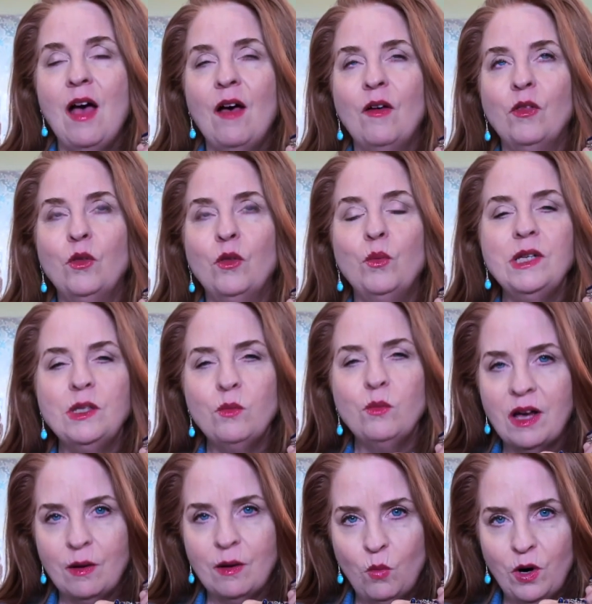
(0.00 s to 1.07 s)
The reason why
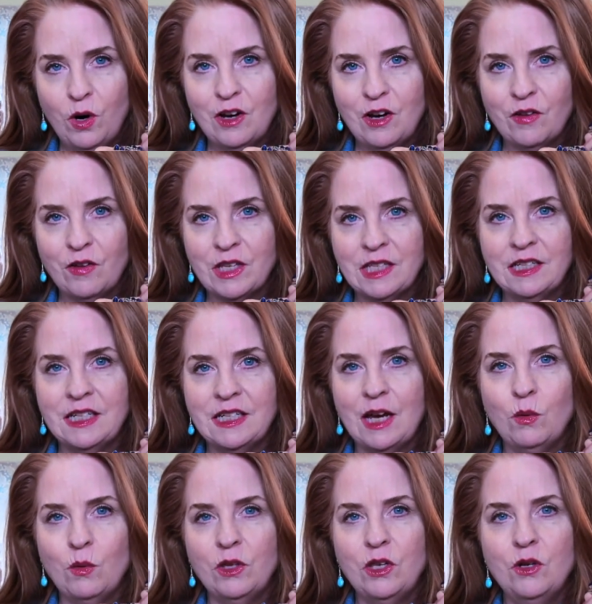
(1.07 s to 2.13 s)
I'm working on this today
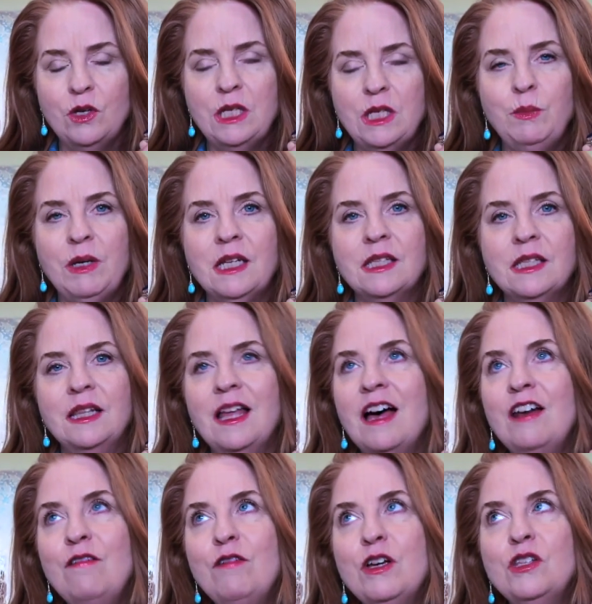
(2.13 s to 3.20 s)
with you is because a lot
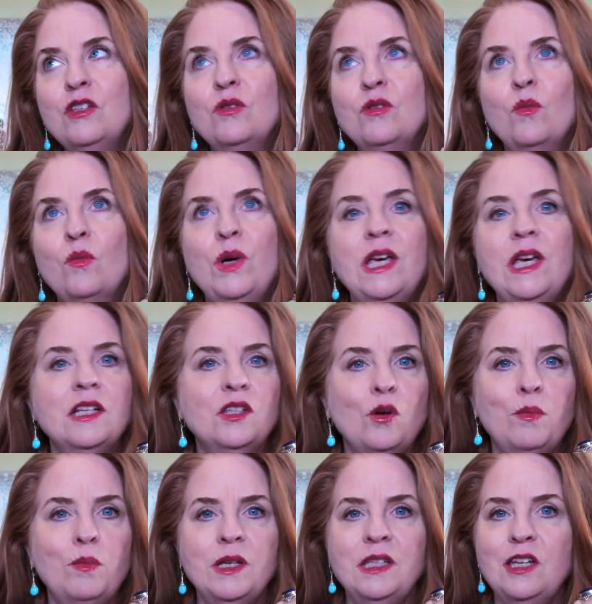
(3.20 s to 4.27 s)
of us, we get so
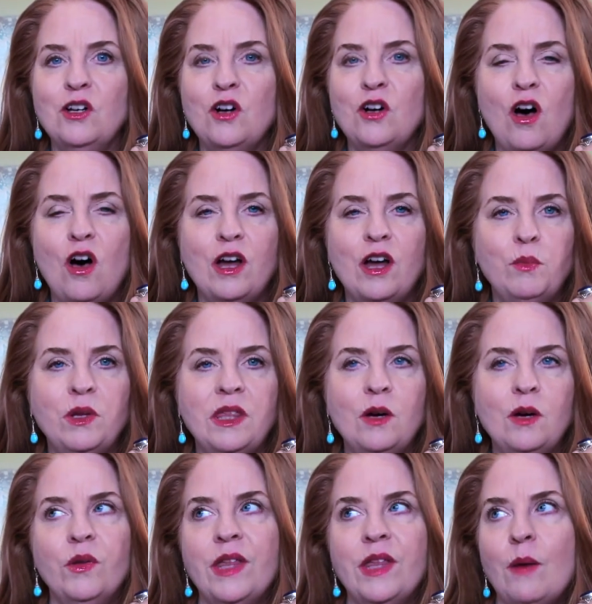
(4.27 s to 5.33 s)
busy and caught up, we think,
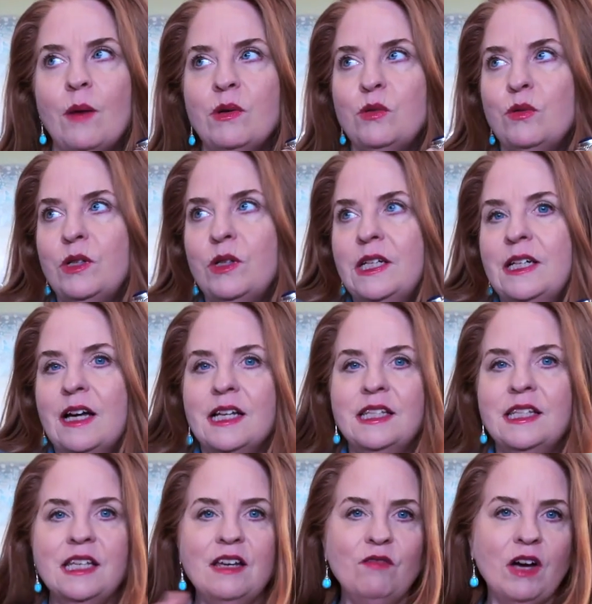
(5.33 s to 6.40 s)
well, that was really nice.
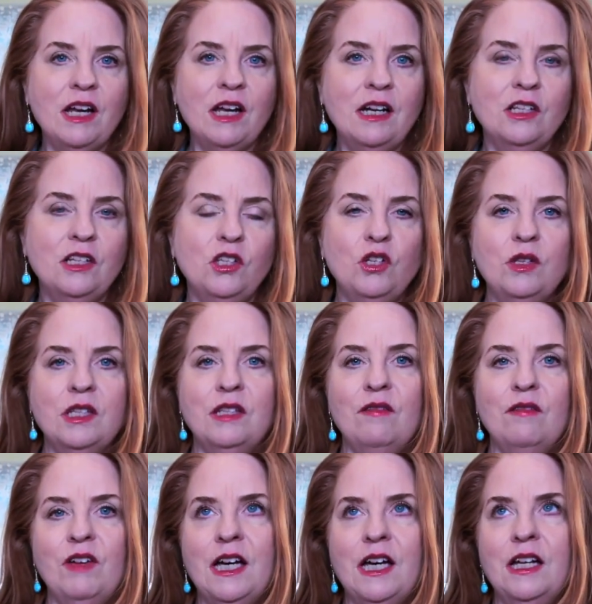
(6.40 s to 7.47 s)
They invited us to this
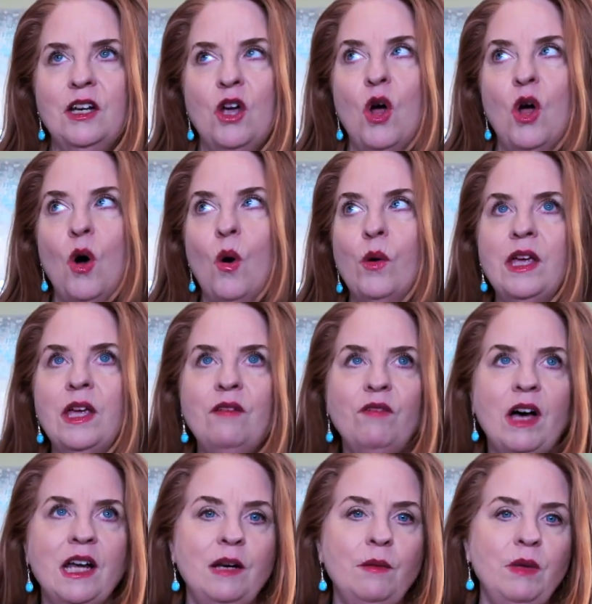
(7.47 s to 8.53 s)
event, or they
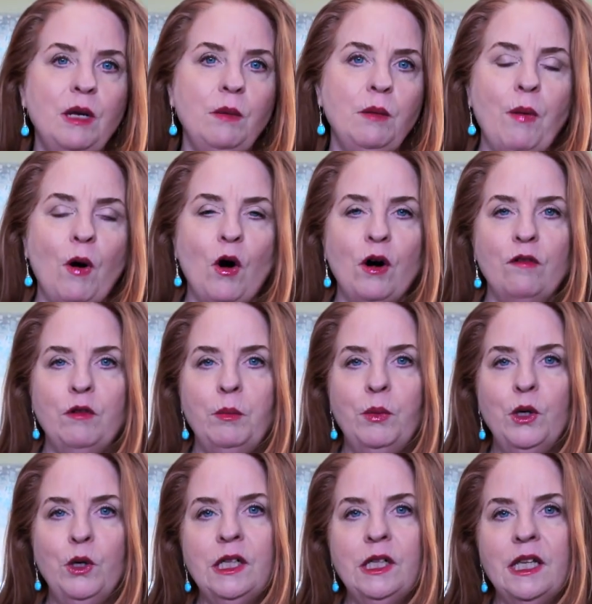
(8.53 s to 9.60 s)
invited me to be part of a
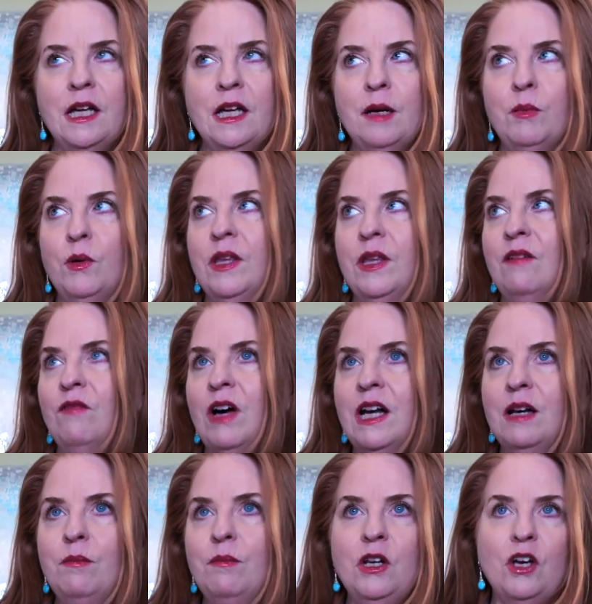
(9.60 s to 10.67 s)
book club, or they invited
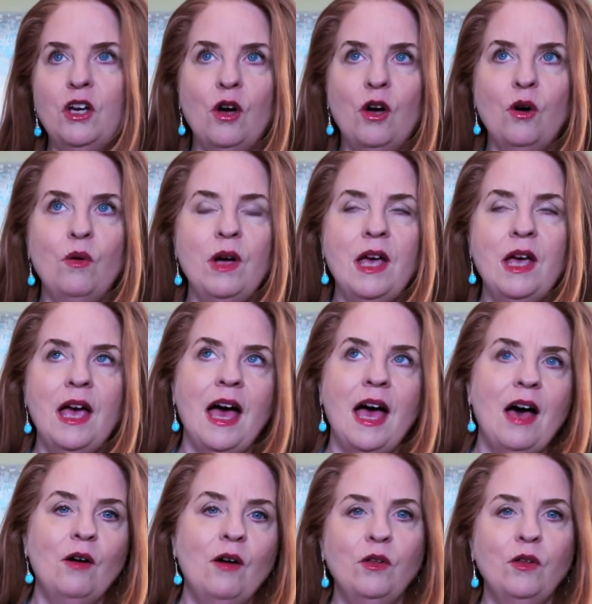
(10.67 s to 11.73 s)
me to go
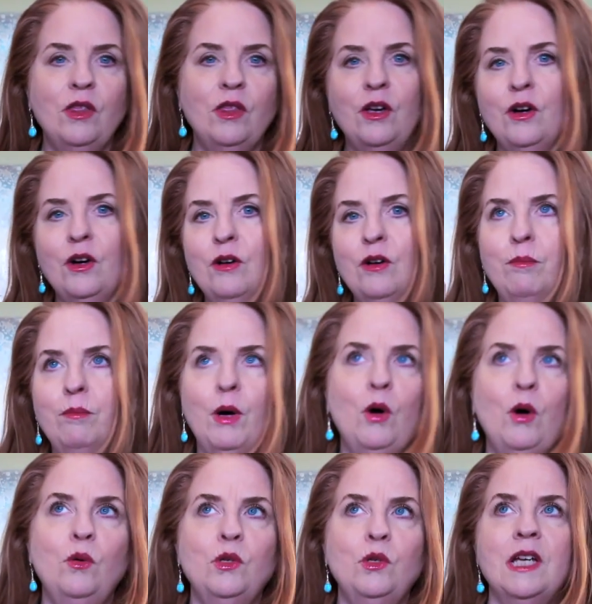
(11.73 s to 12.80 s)
out on their
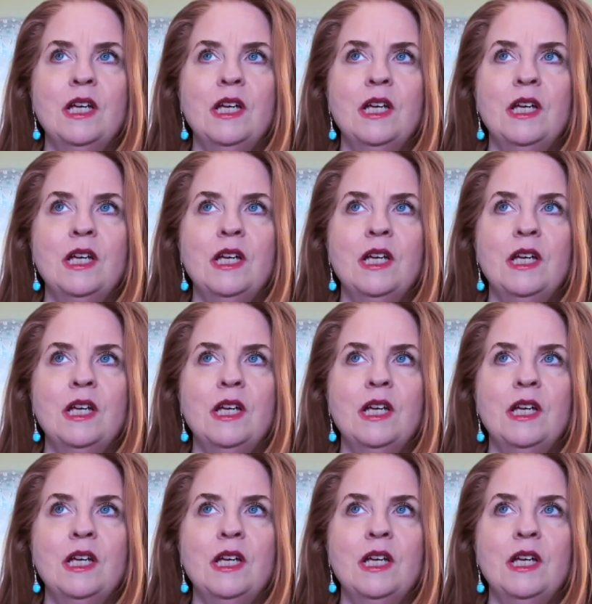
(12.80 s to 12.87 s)
boat,